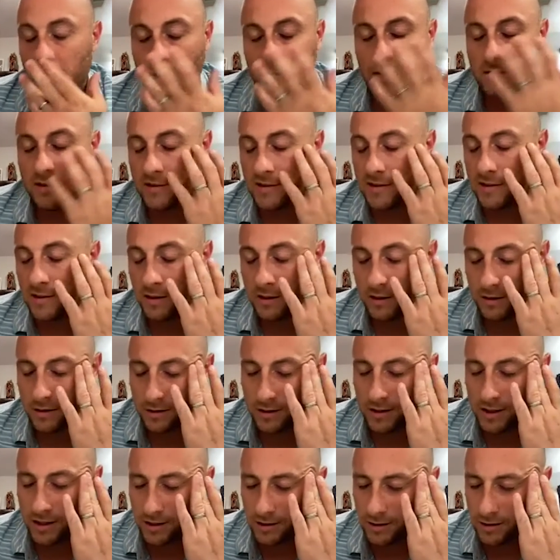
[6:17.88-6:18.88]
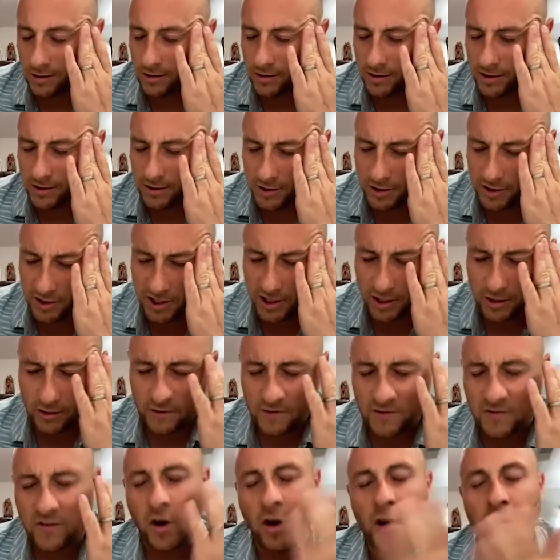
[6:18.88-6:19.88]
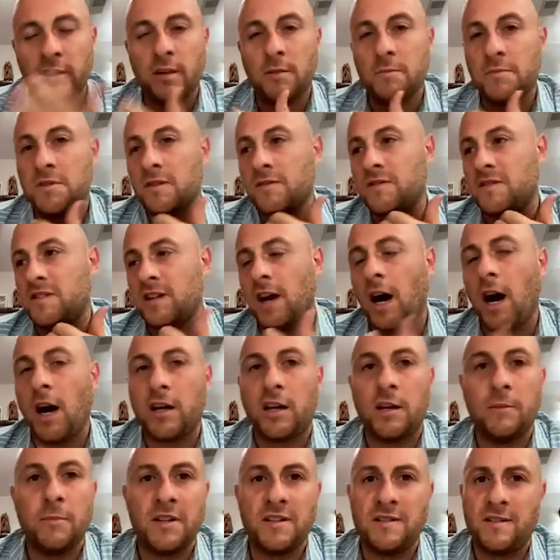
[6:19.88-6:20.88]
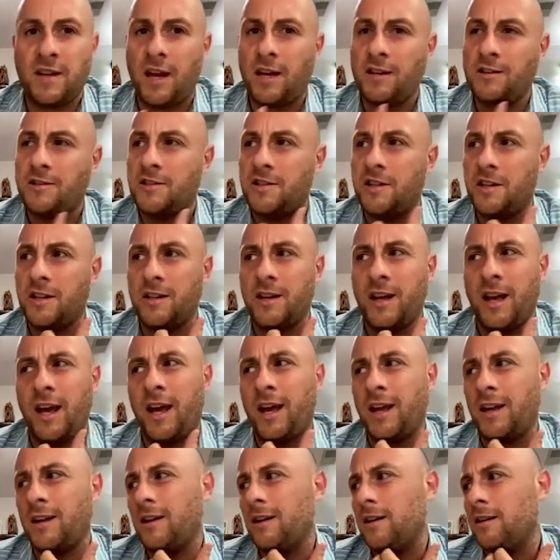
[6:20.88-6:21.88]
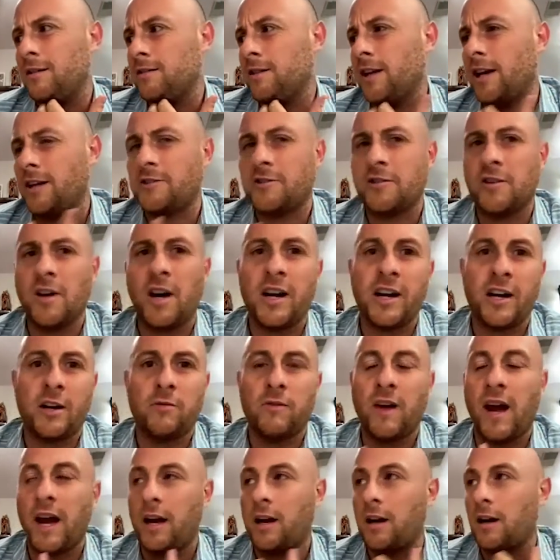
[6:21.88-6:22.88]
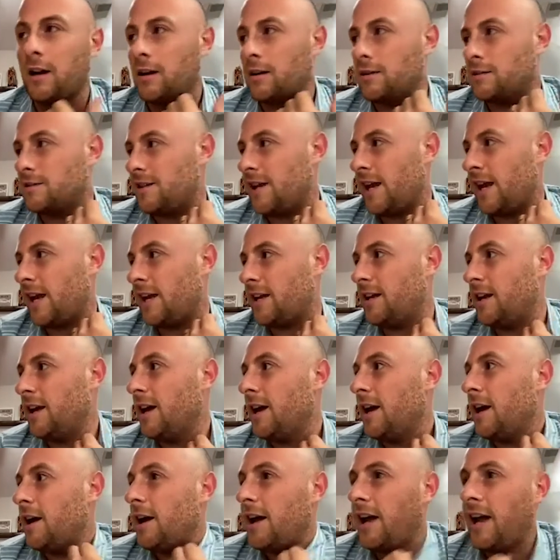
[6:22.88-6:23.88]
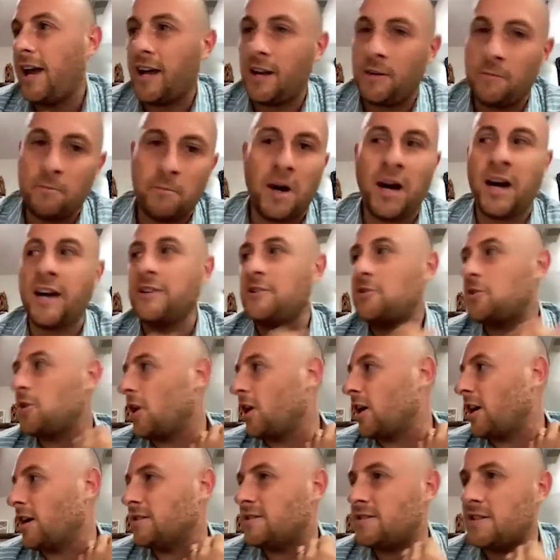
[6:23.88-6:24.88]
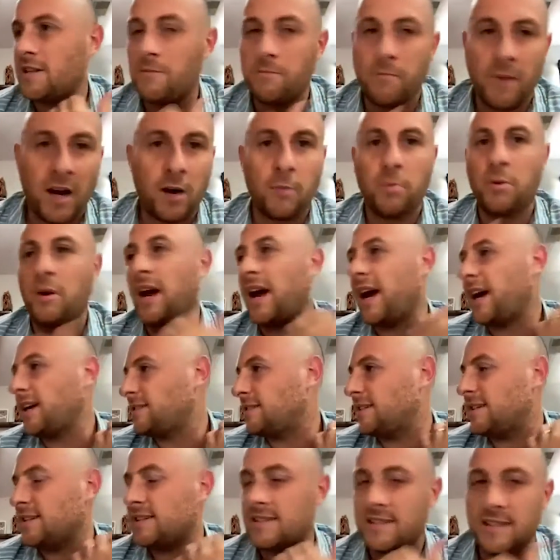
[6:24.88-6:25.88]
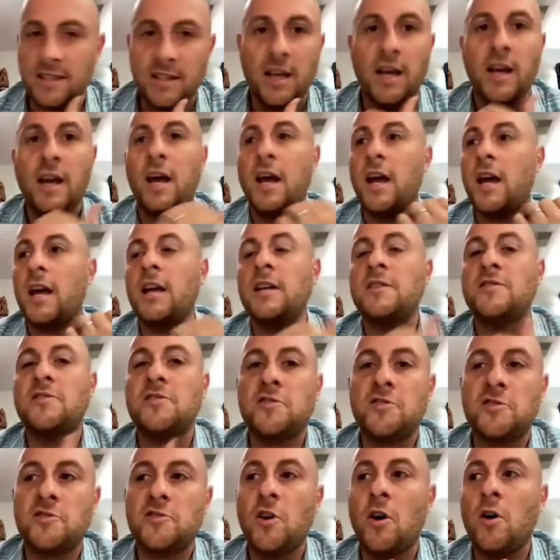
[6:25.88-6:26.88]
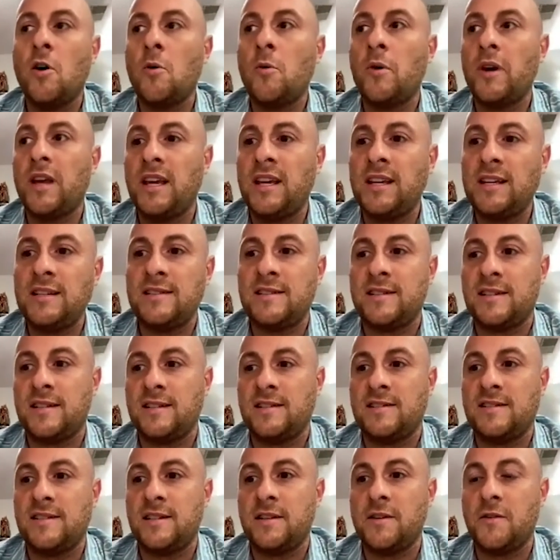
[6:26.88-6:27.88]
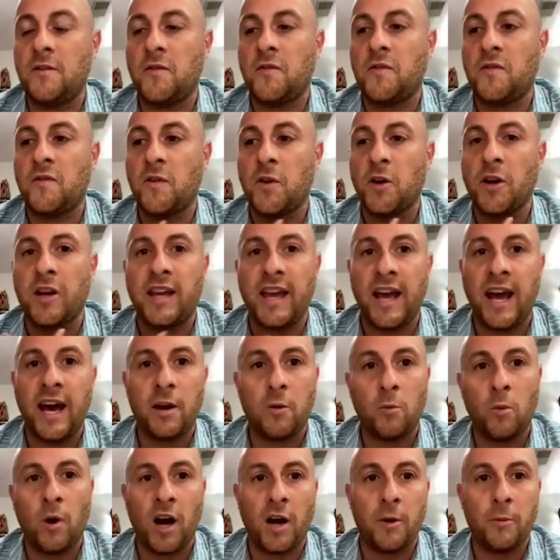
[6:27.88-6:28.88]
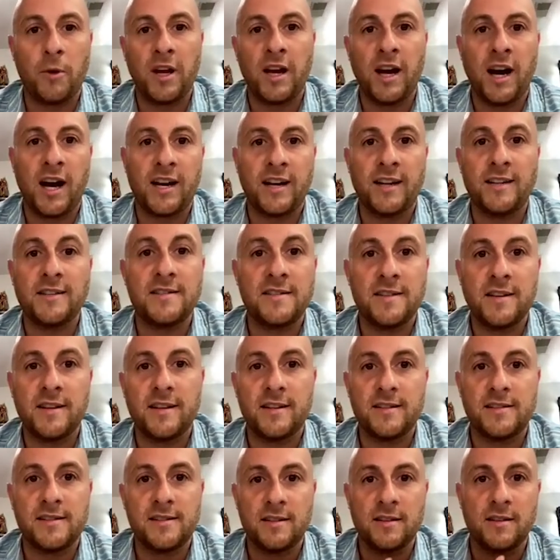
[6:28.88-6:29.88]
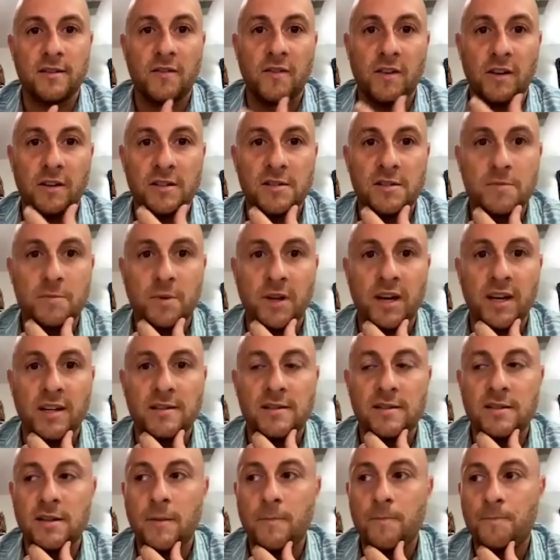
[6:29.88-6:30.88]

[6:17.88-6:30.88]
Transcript: just the sheer volumes of documentation and electronic records and my charts and malpractice, and it's so easy to forget why we got into this in the first place.